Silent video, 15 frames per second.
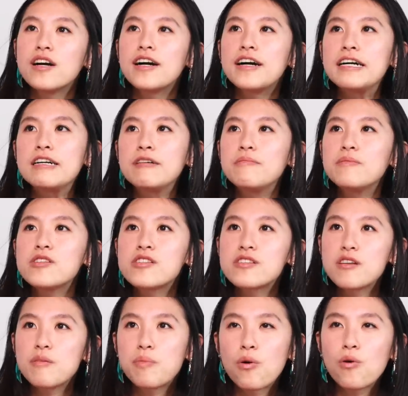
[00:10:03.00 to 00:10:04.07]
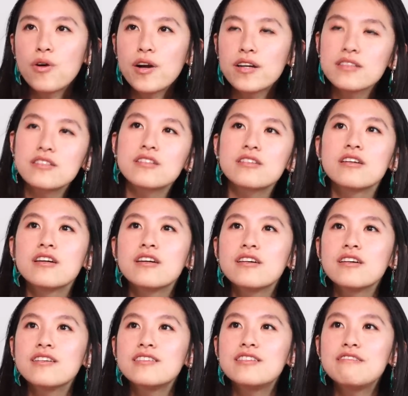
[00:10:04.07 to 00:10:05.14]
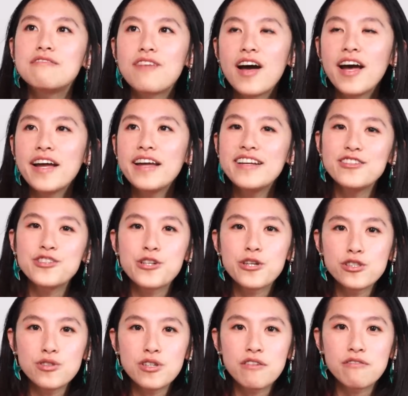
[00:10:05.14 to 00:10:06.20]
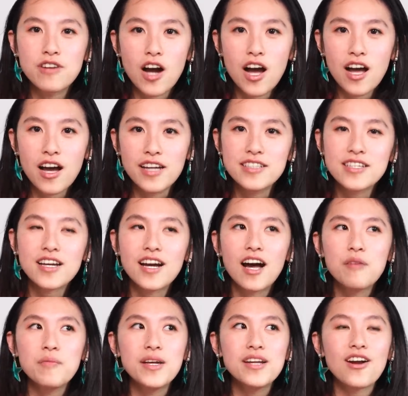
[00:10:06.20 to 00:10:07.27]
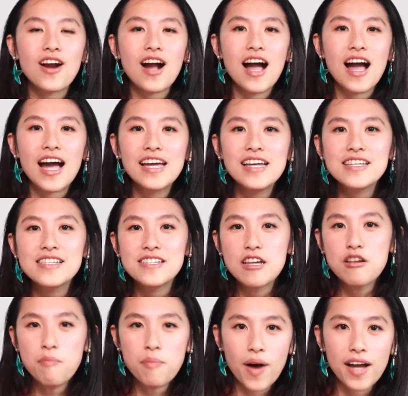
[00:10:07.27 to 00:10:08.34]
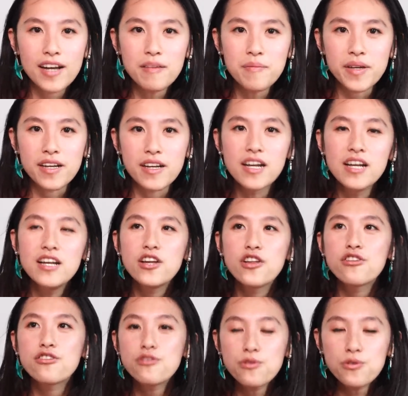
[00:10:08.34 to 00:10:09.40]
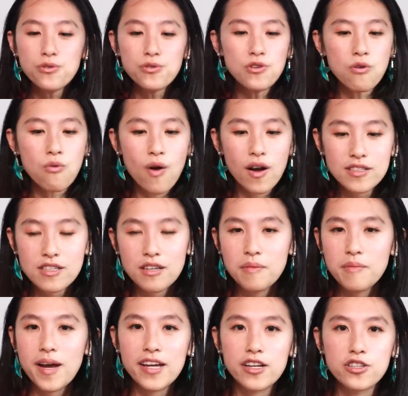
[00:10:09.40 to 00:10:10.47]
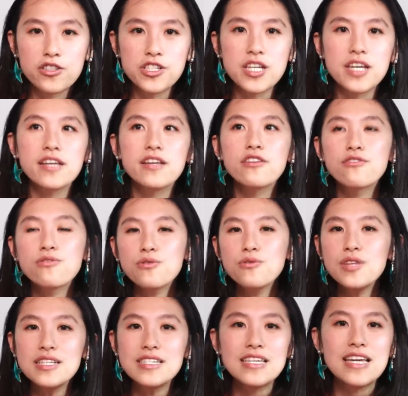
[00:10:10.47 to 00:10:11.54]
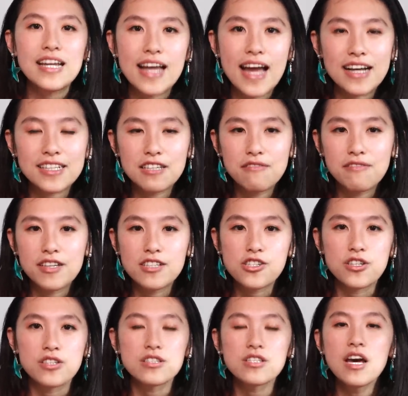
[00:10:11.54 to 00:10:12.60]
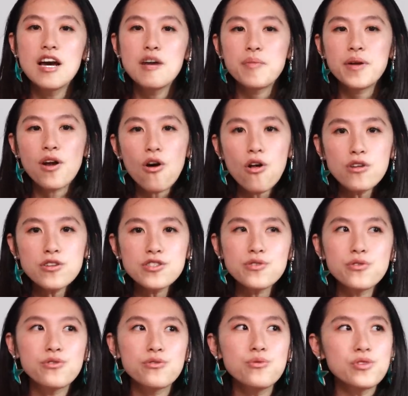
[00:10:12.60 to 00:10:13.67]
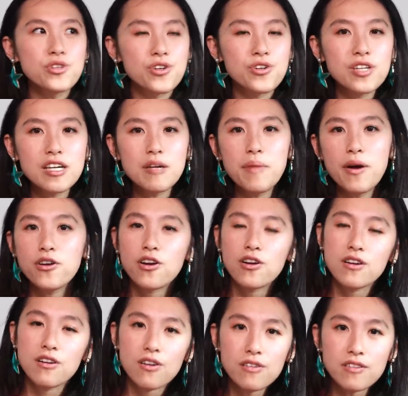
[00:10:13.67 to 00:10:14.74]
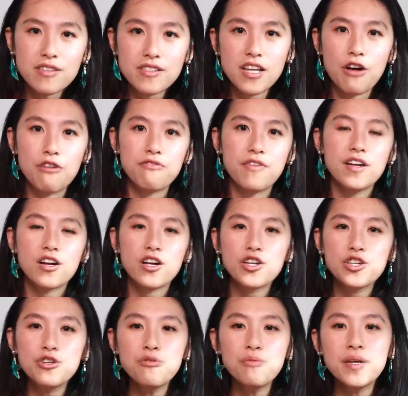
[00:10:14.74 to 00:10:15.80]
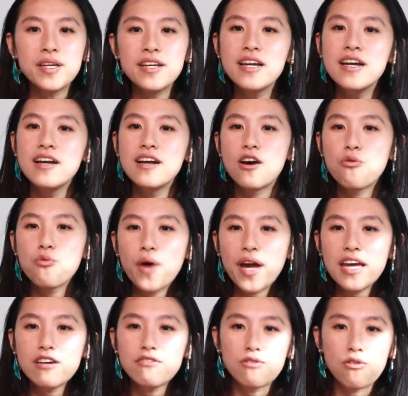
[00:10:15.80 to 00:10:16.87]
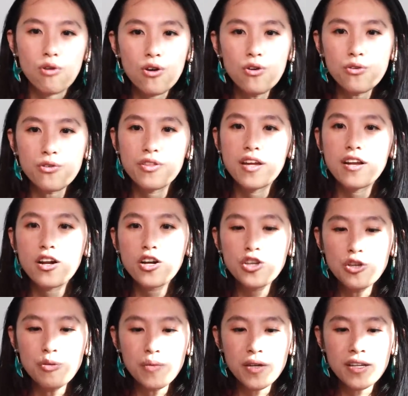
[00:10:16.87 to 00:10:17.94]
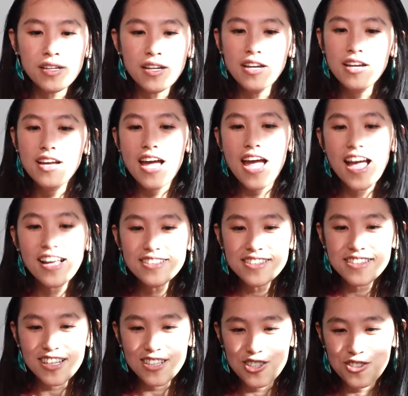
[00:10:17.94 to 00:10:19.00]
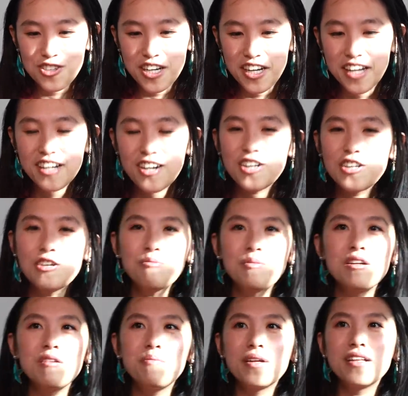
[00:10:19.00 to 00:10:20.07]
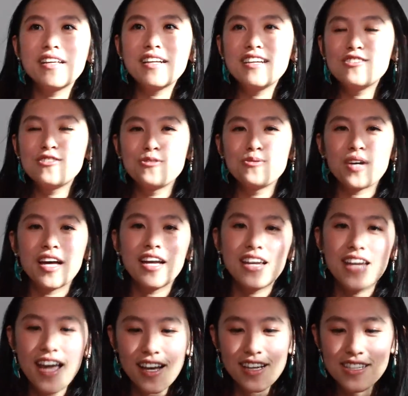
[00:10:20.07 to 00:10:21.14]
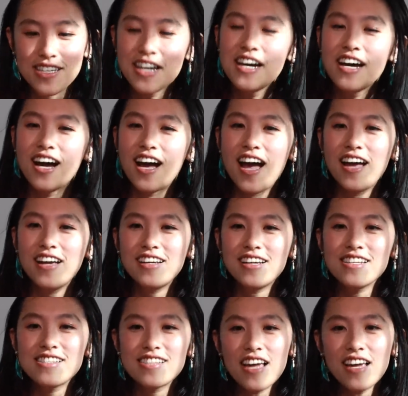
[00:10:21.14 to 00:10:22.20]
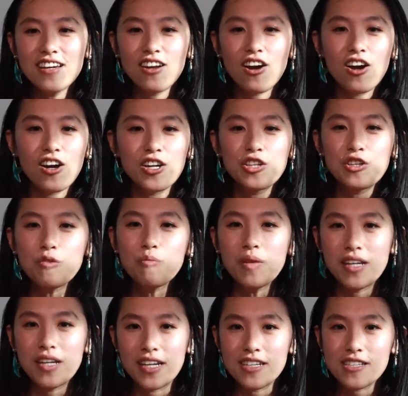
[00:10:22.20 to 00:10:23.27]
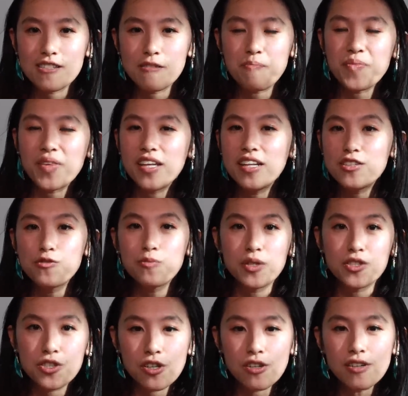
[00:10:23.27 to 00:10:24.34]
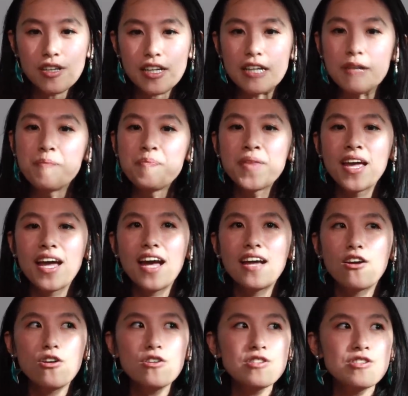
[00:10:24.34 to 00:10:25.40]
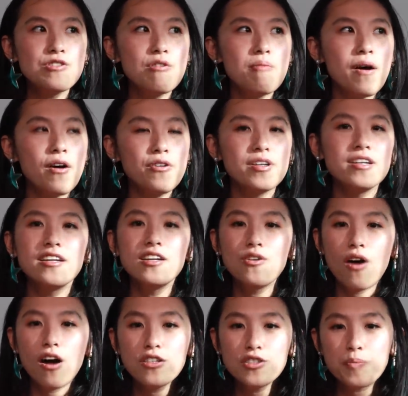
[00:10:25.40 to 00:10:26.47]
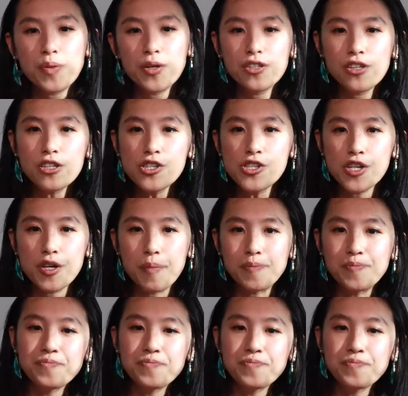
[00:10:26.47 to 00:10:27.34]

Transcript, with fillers: um, support divine children of God, to come in our highest embodiment through the quantum energy, through the D N A activations, but also through learning about our earth self and our human way of growth and our human ancestry and our human ability to connect and ascend our humanness into maturity, and also about, you know, entrepreneurship.